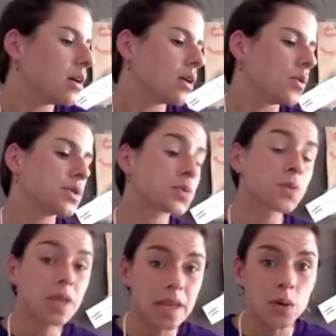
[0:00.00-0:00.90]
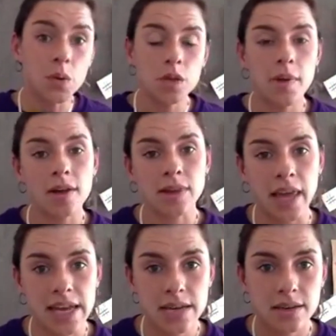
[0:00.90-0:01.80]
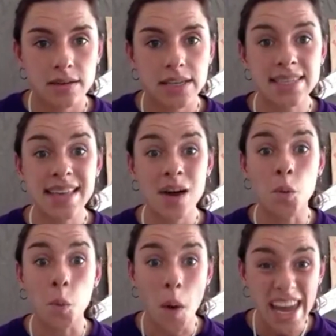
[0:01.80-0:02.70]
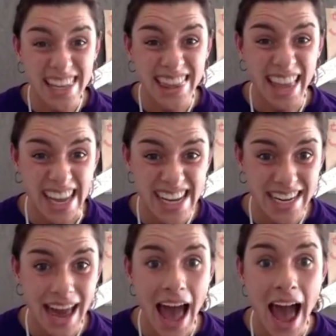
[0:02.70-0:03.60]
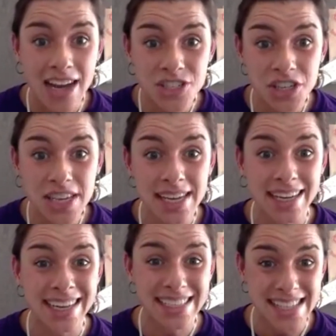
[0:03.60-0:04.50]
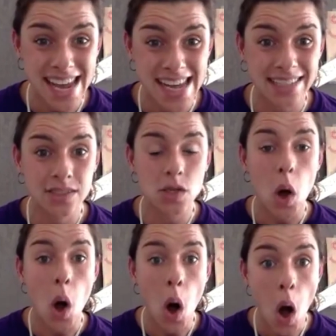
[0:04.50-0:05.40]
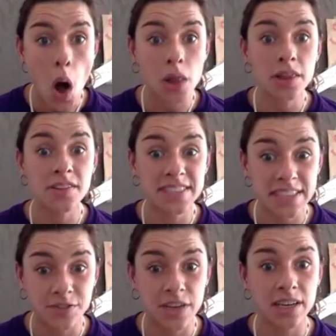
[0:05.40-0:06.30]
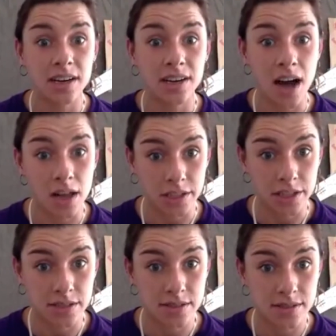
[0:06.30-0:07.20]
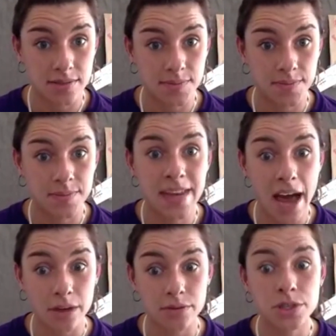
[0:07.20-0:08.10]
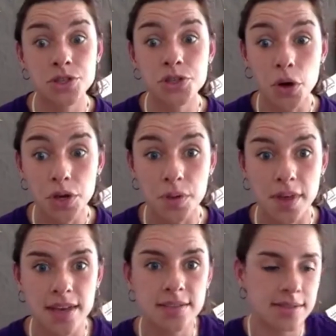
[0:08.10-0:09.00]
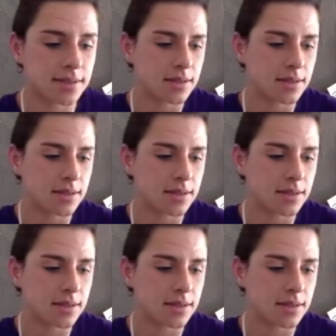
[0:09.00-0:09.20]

What's really cool about light is that white light actually contains all the different colors. Now, to show you this,